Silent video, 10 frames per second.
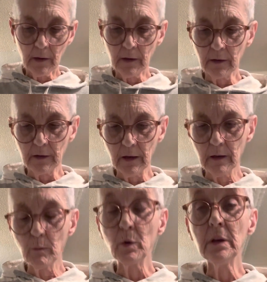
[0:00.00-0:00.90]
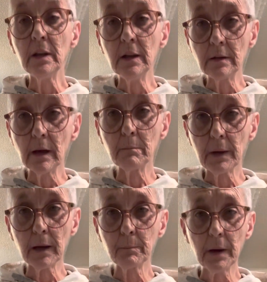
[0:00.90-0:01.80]
And again, we need that
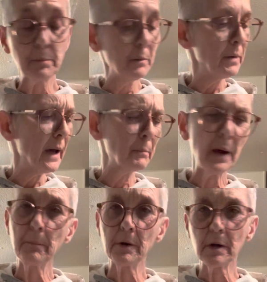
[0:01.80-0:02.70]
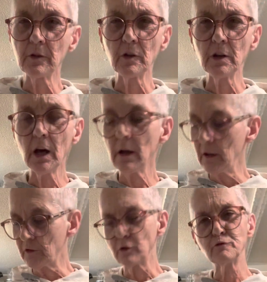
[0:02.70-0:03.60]
black pepper. Black pepper has a lot.
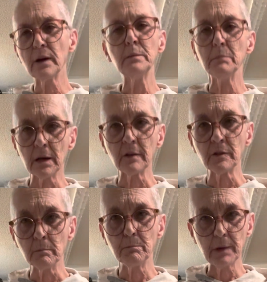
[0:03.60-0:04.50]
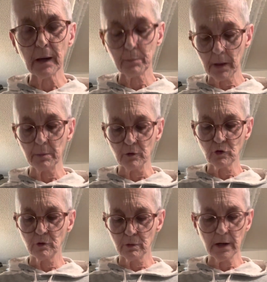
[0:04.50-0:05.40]
It's great medicine. Black pepper is
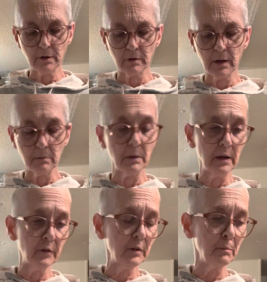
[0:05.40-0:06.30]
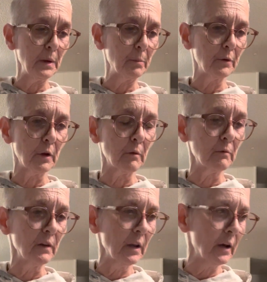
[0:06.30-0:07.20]
great, great medicine. People don't
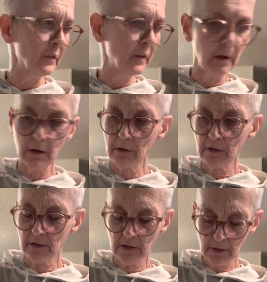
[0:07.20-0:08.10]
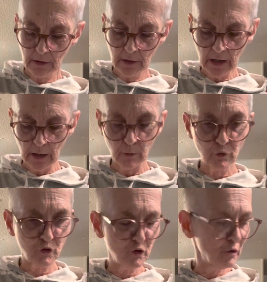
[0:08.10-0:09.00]
realize that. Ouch.